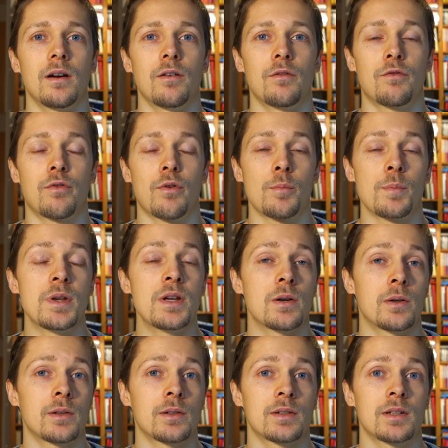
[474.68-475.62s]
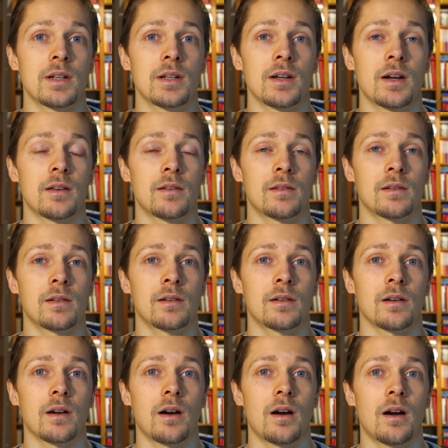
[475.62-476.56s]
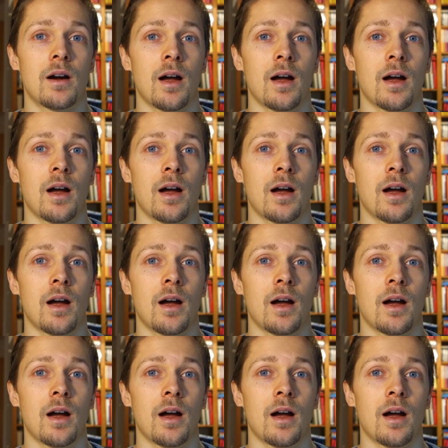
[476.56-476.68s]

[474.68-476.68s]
for me, honestly, I think